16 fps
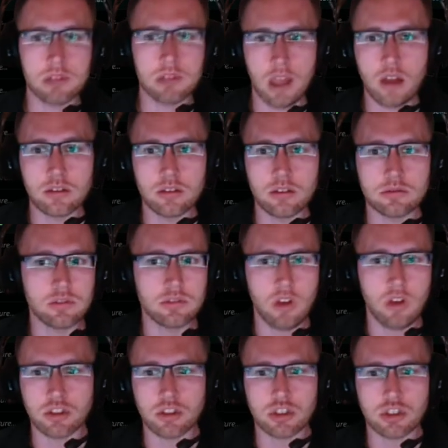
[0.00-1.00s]
get in
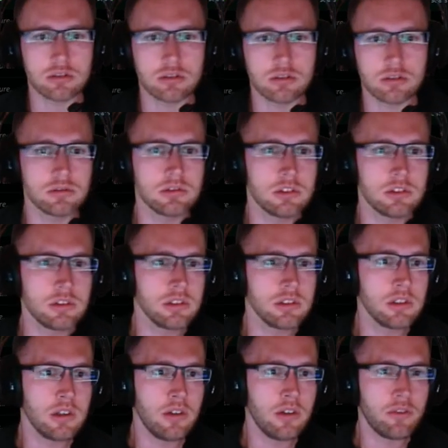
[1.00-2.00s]
touch.
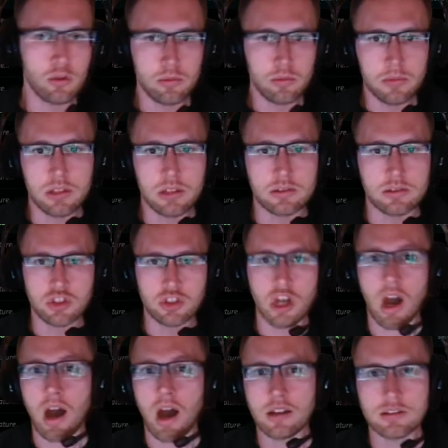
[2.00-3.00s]
Follow me and
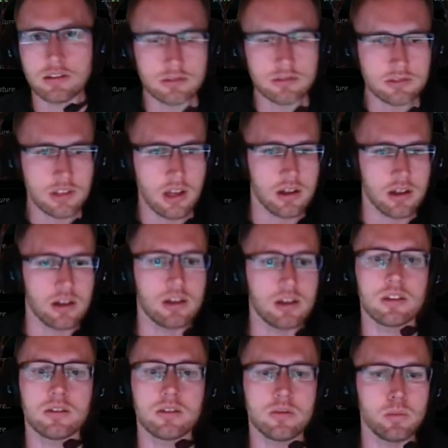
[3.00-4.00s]
chat.
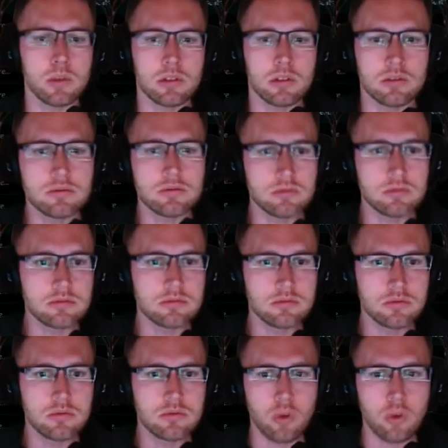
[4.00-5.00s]
We'll
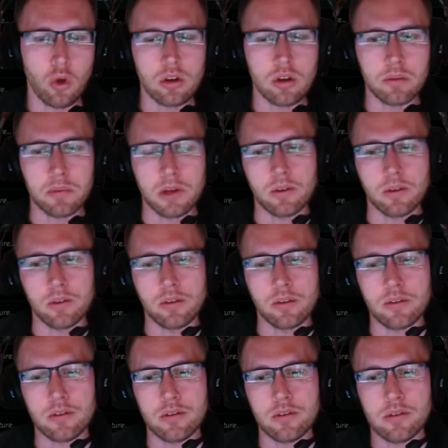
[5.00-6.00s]
talk about
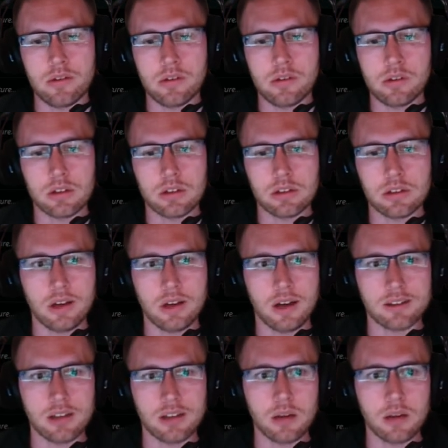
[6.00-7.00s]

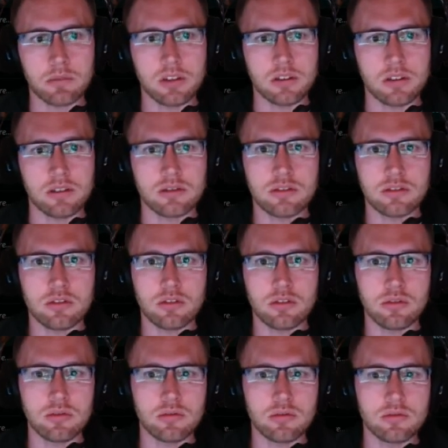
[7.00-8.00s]
adapting it
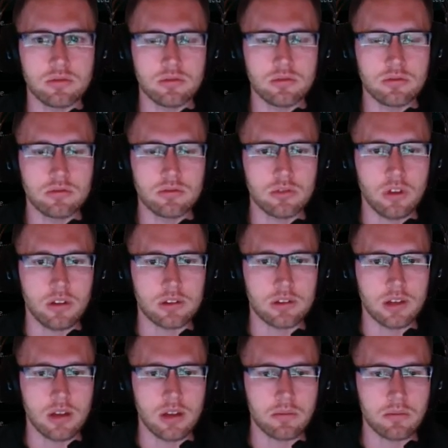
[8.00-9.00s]
to other
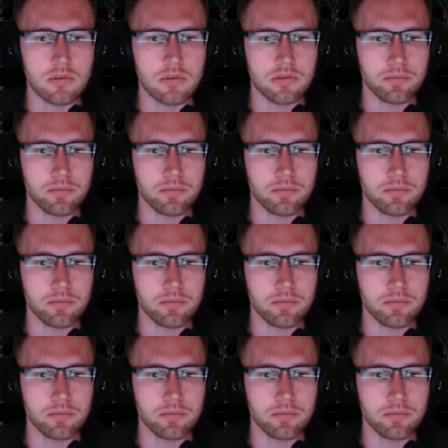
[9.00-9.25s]
games.